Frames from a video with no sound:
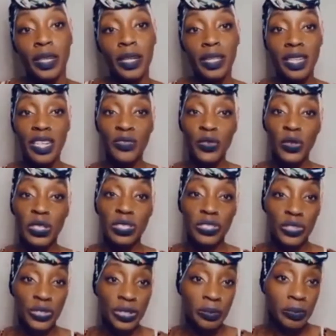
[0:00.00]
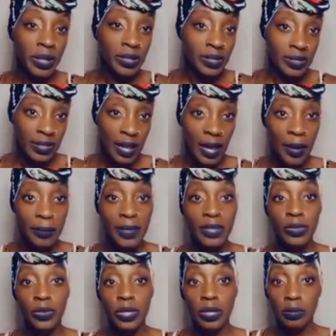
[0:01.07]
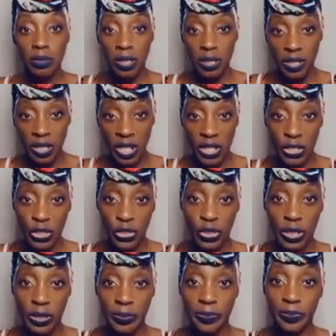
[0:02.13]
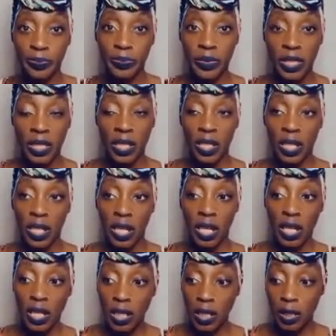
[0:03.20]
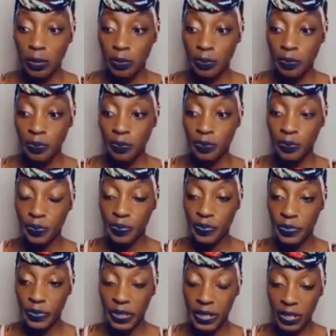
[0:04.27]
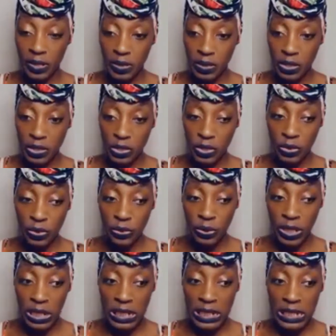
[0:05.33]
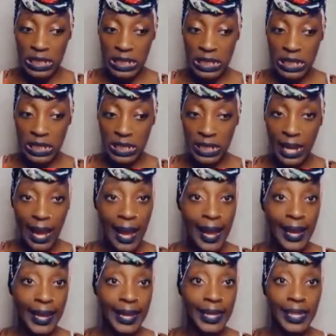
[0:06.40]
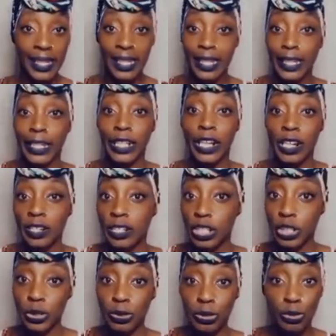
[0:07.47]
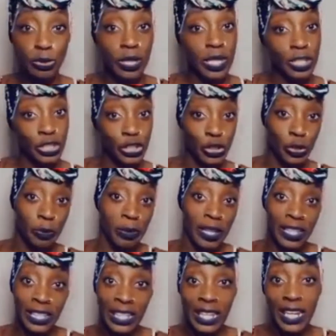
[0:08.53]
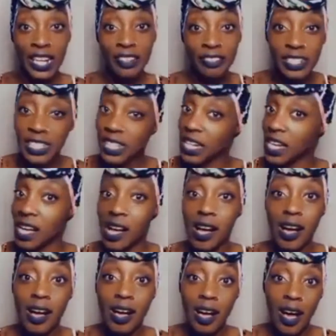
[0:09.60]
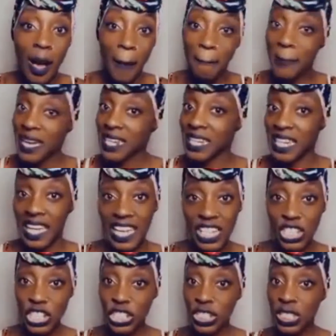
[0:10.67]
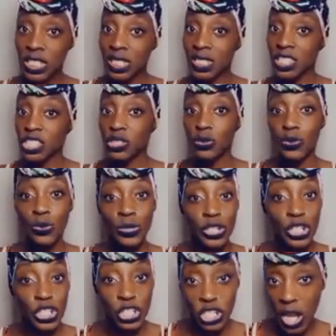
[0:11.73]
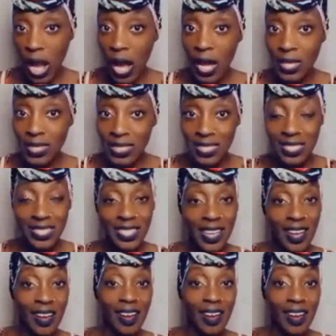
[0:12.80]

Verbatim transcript: And they give you a certain amount of time that you can be in the country. Um, what else do you need? I encourage you to get your malaria medications or shots.